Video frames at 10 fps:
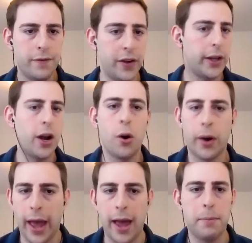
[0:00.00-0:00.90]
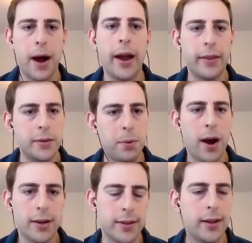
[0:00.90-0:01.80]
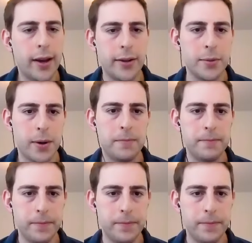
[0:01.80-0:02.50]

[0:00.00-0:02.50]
feeling okay buying these products online as well.